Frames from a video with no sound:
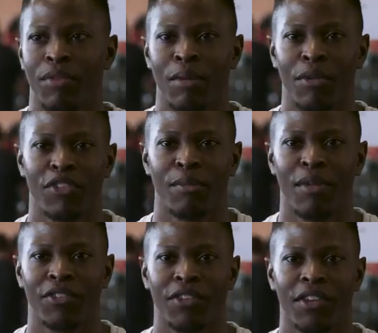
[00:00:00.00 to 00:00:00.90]
pretty much the
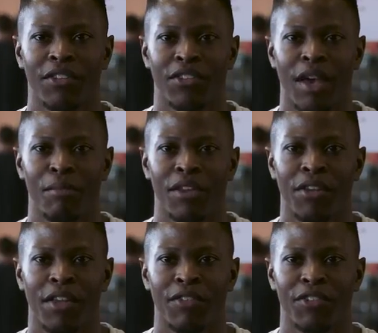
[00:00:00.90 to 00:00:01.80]
best looking zombie
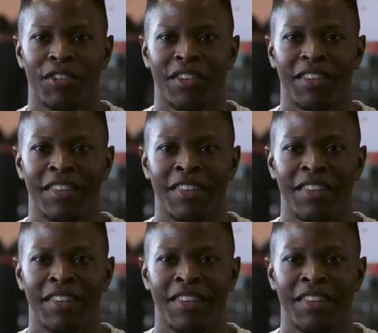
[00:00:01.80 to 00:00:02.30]
you'll ever see.